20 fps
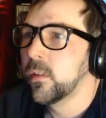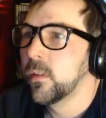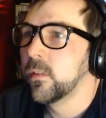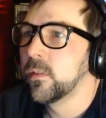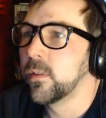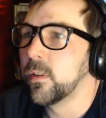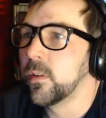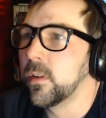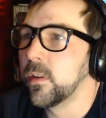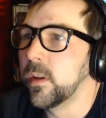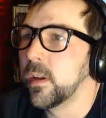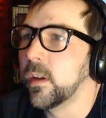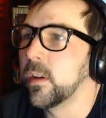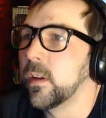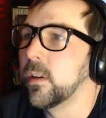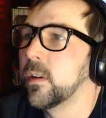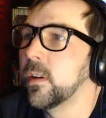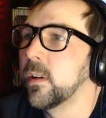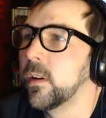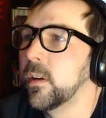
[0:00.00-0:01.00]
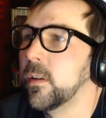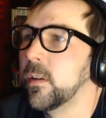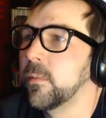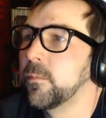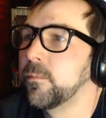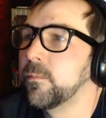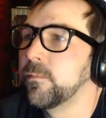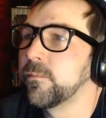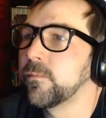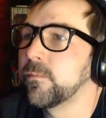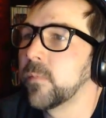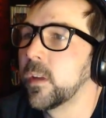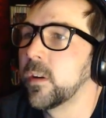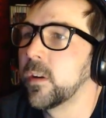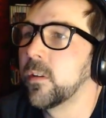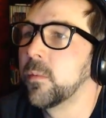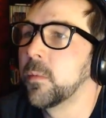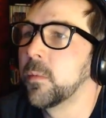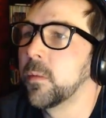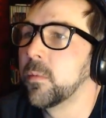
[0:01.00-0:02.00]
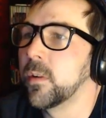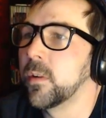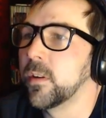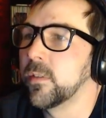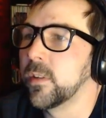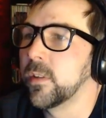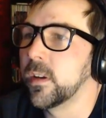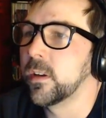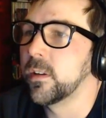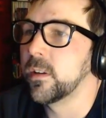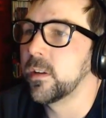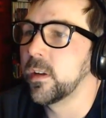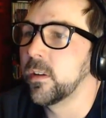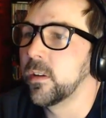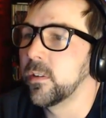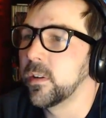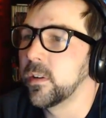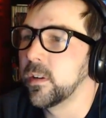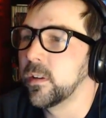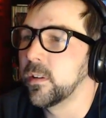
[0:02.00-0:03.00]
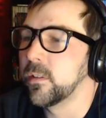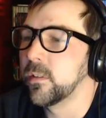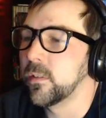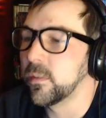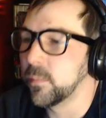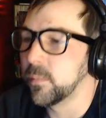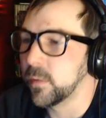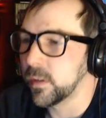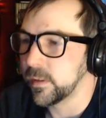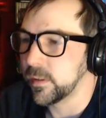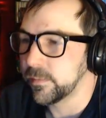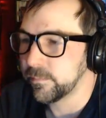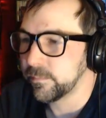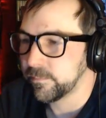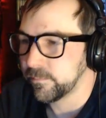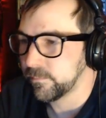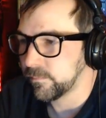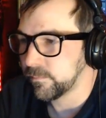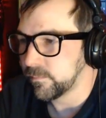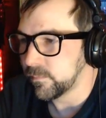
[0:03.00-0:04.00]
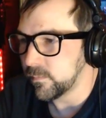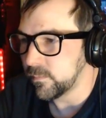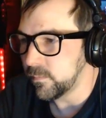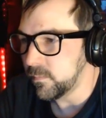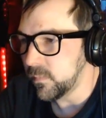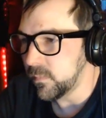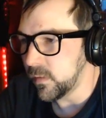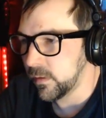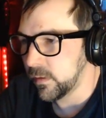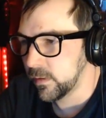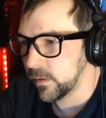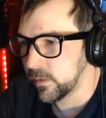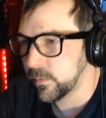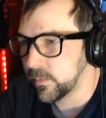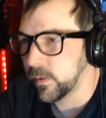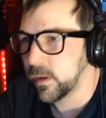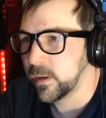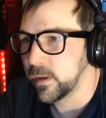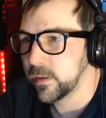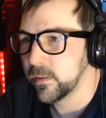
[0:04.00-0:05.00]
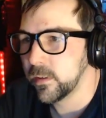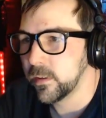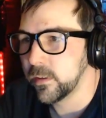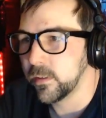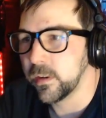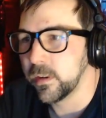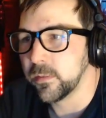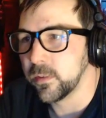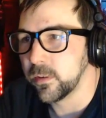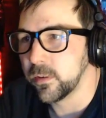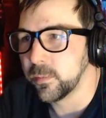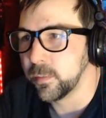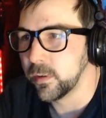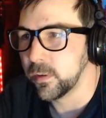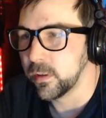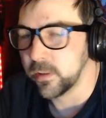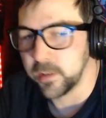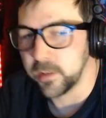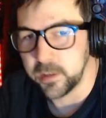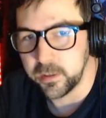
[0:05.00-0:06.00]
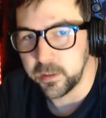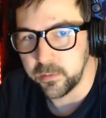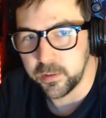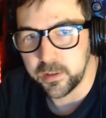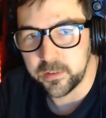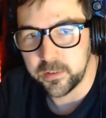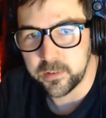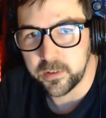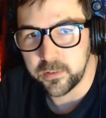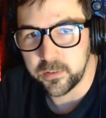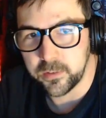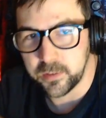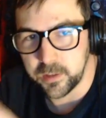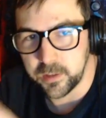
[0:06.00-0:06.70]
So yeah, I don't remember exactly how it ends, but that's fine. I don't have to spoil it anyways, because you